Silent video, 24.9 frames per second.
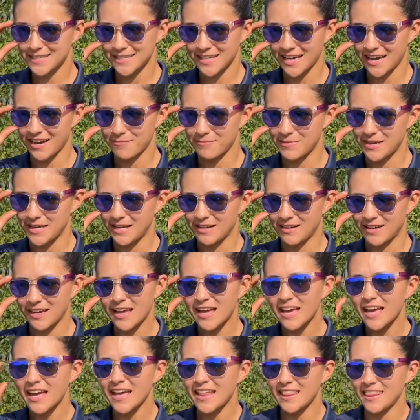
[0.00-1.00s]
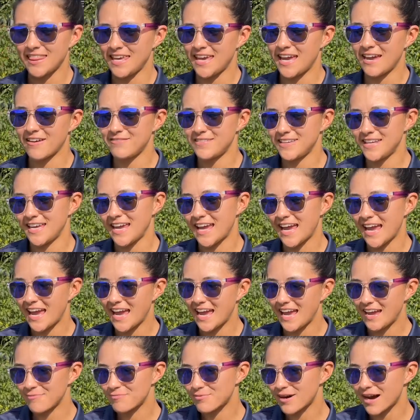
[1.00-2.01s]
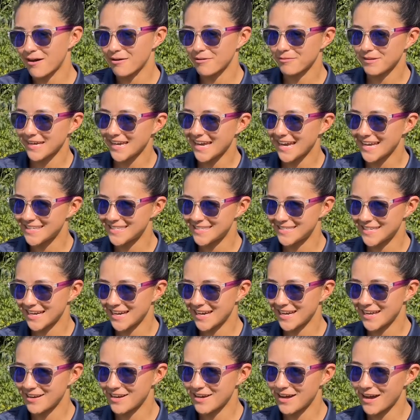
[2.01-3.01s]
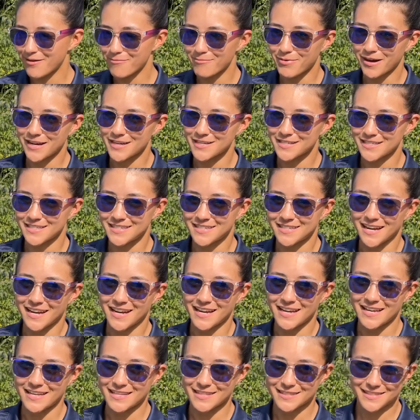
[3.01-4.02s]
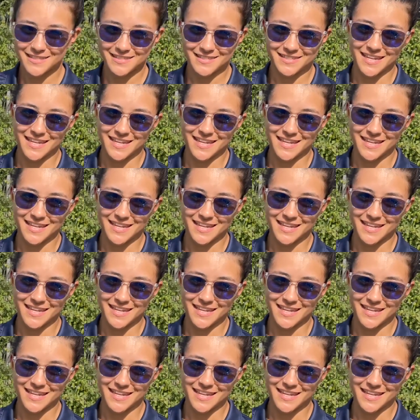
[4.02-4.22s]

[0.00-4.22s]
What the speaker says: I mean, the FDA probably has done a bunch of studies